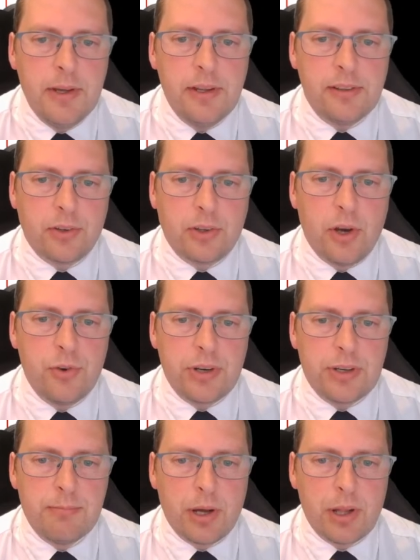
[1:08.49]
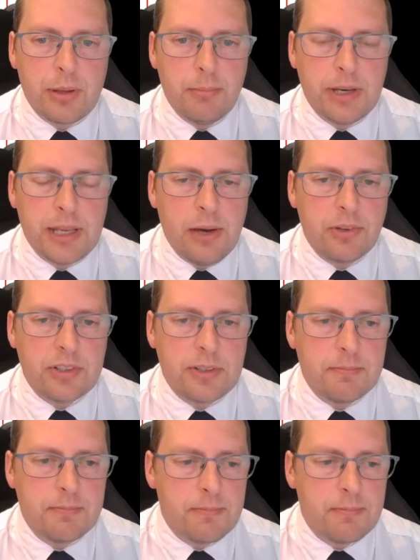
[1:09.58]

So code written by somebody else.